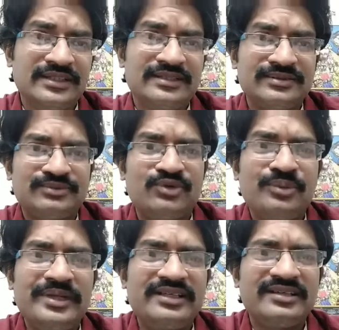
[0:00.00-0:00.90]

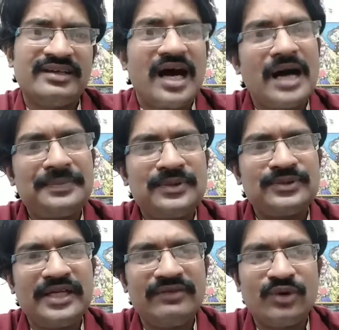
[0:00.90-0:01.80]
vomit up to
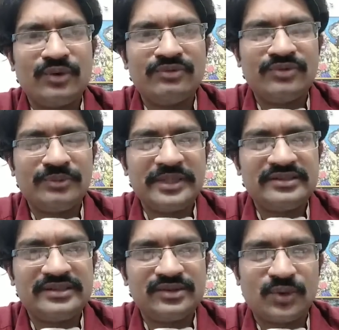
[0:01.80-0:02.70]
3 vomits
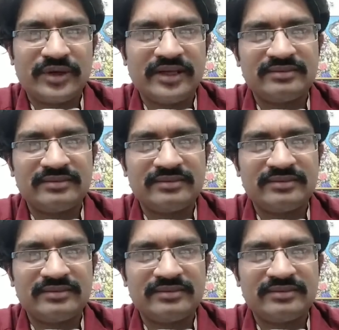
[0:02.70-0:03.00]
is okay.